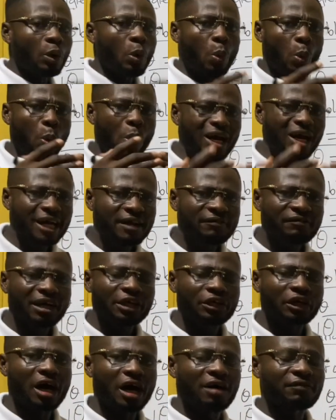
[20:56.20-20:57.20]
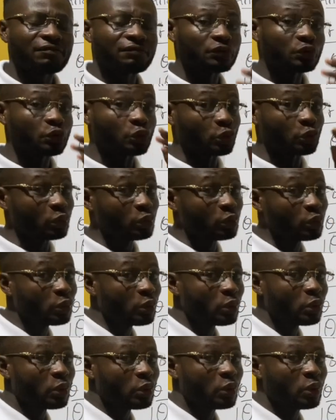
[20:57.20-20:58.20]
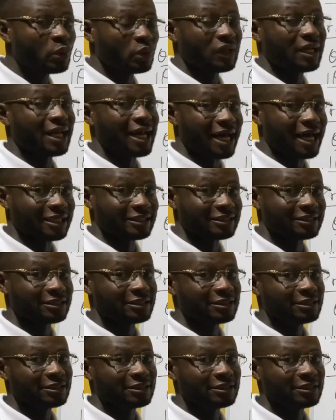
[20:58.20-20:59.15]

whenever you have two lines,